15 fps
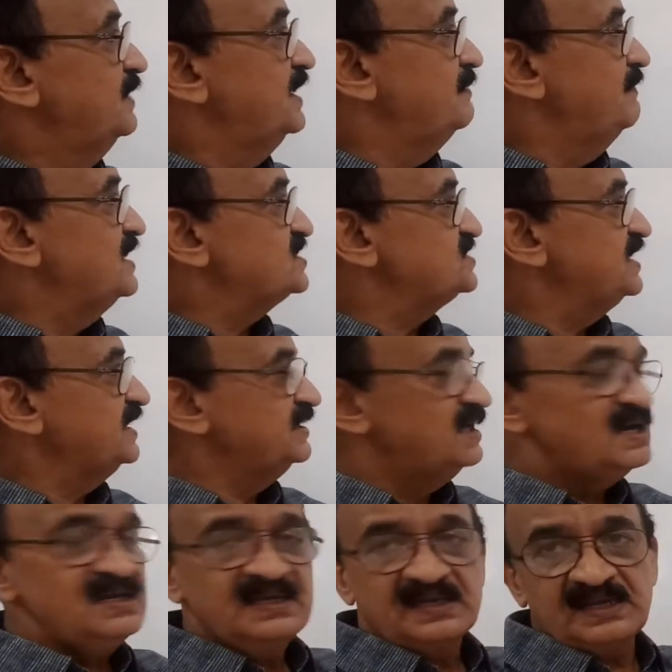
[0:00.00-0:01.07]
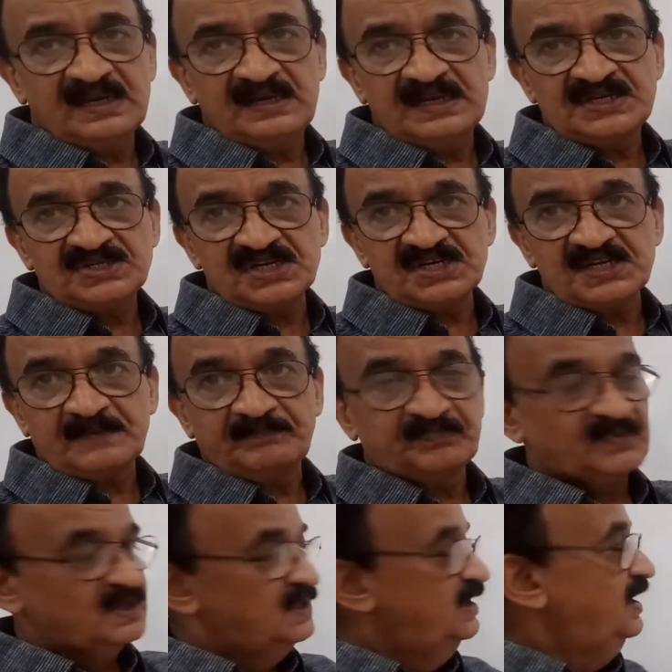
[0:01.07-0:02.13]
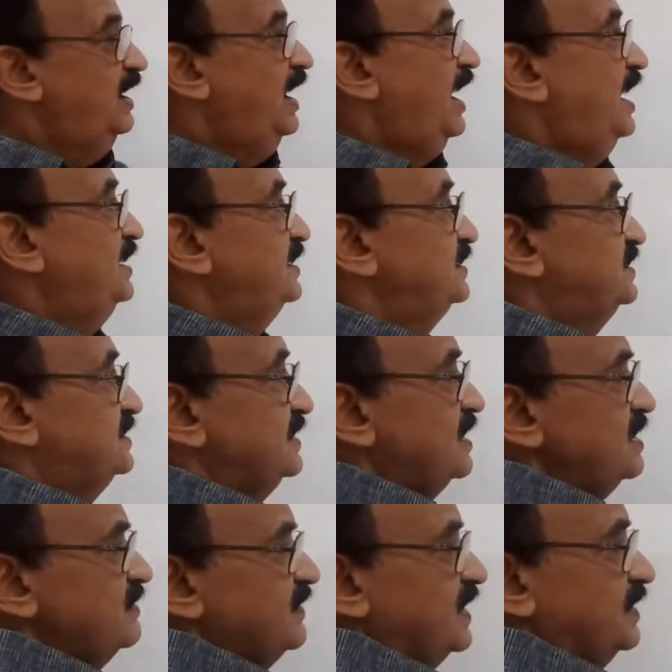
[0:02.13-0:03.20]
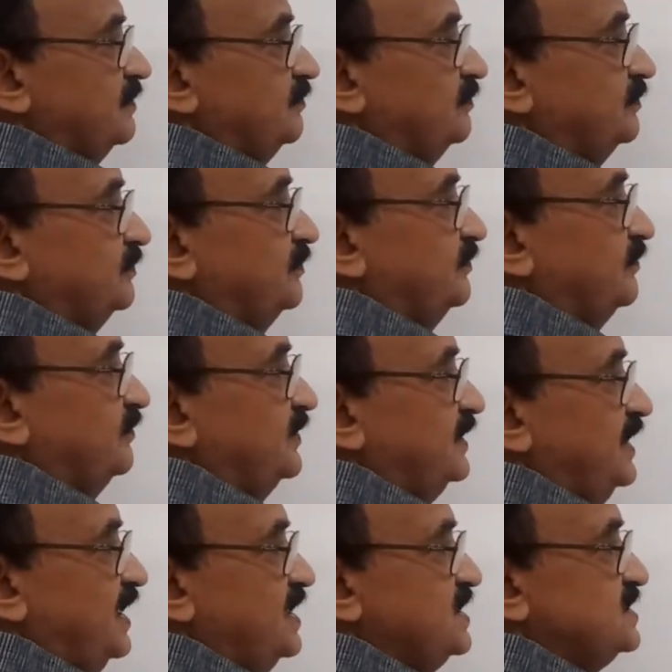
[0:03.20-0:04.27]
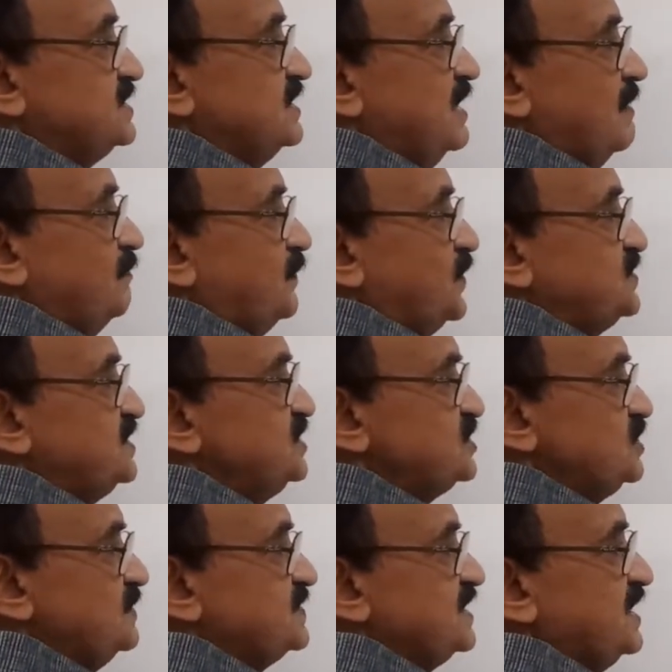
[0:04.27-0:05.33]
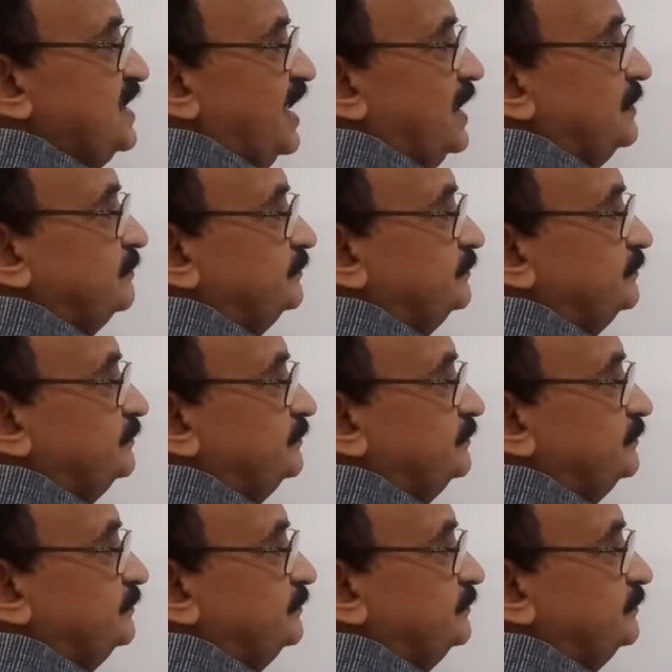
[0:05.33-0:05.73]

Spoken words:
in measuring the intensity. And the third one, that is position of signal.